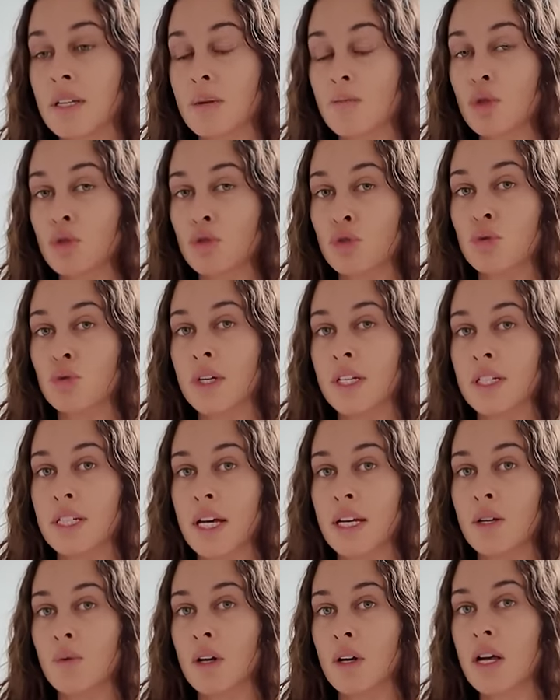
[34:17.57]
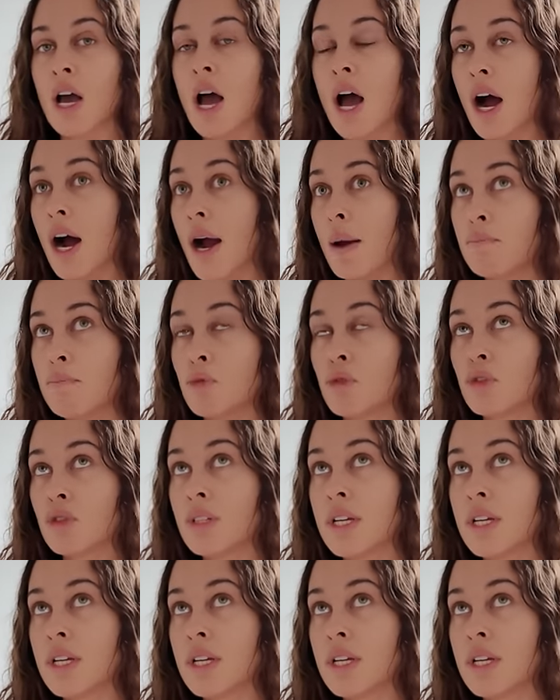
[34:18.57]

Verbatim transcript: I'm not talking to anyone. I'm